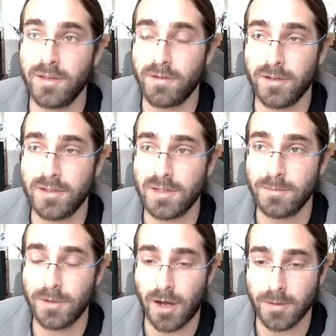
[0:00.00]
very
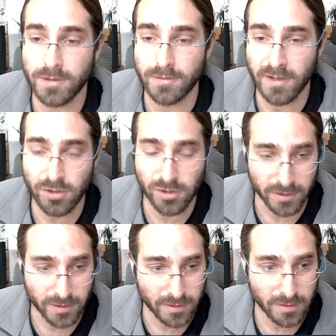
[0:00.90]
simple
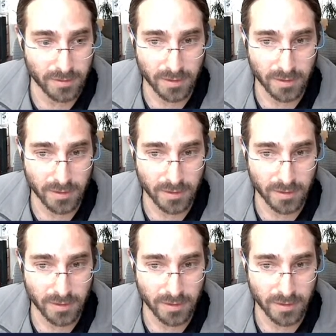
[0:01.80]
observation